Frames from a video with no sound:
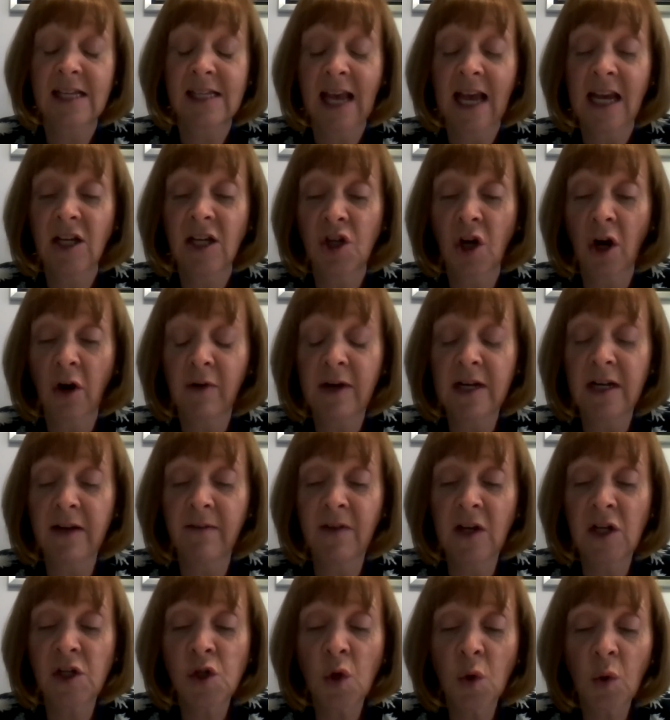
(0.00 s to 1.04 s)
HR
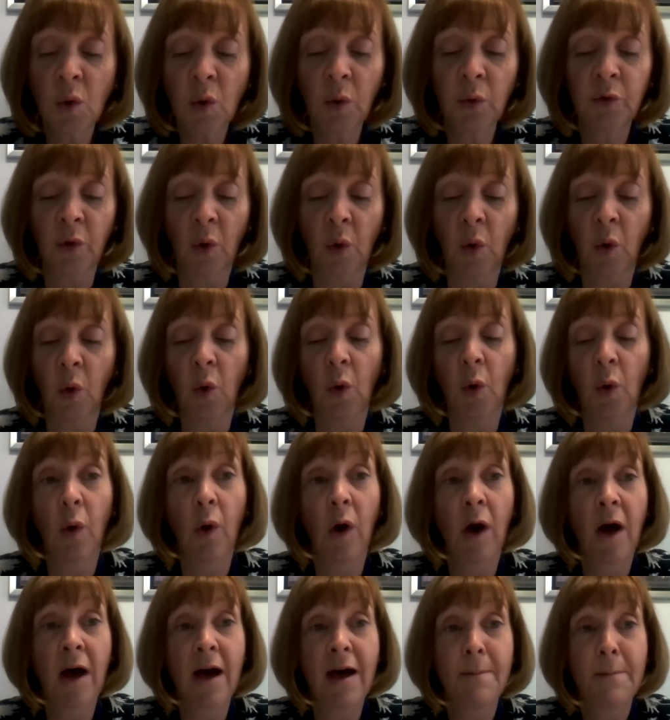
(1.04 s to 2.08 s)
individuals or
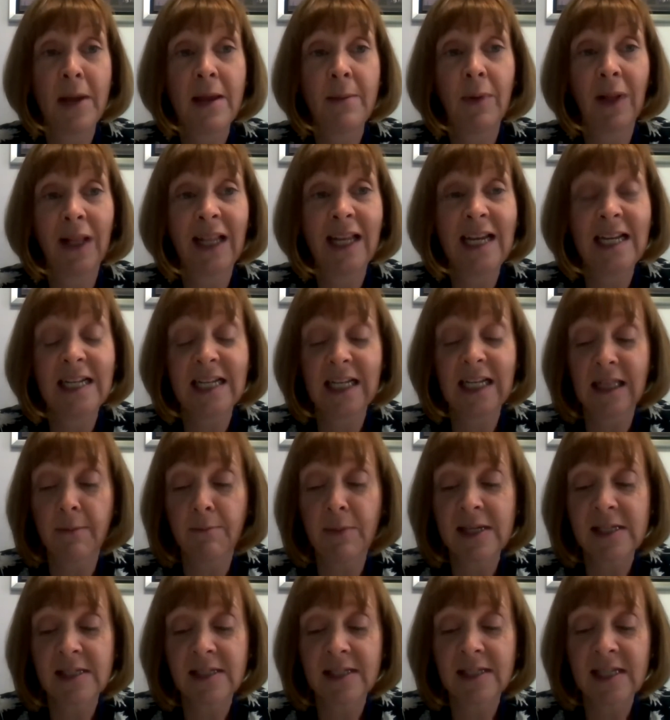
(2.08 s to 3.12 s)
people leading the
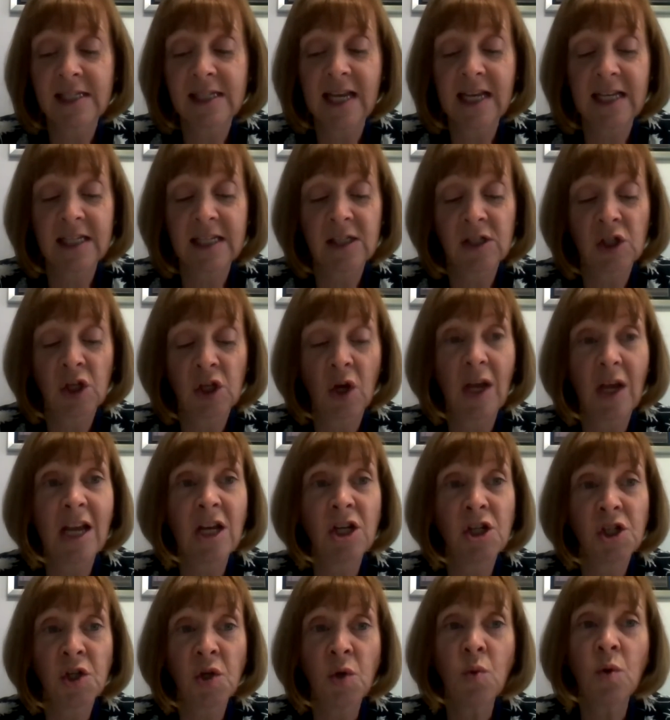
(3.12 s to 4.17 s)
business is to
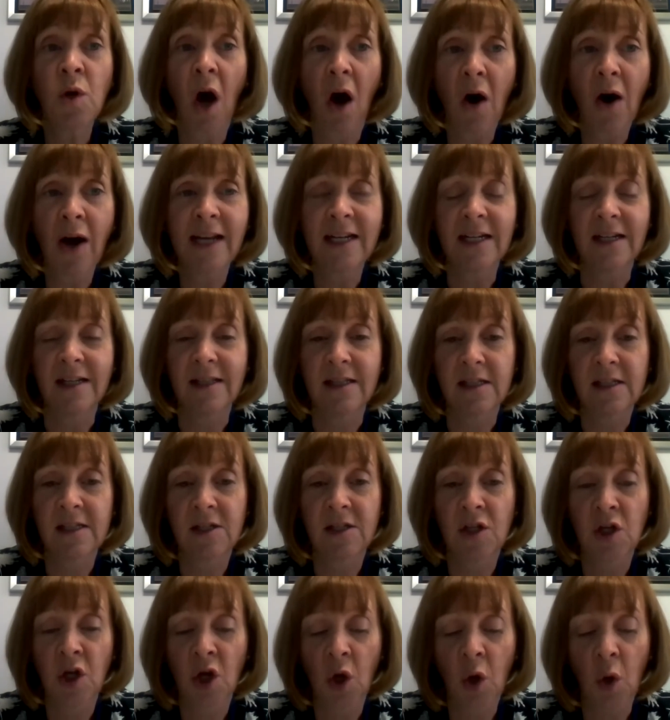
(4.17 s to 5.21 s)
issue guidance
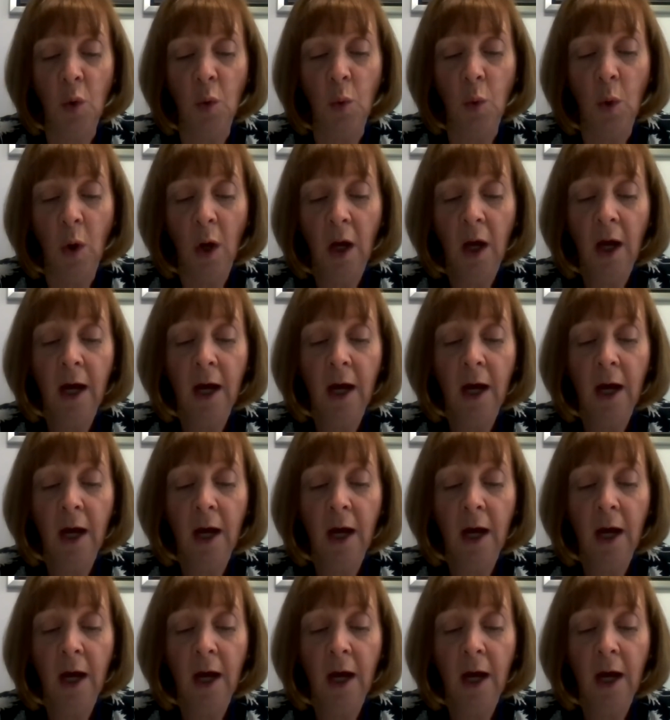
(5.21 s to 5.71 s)
to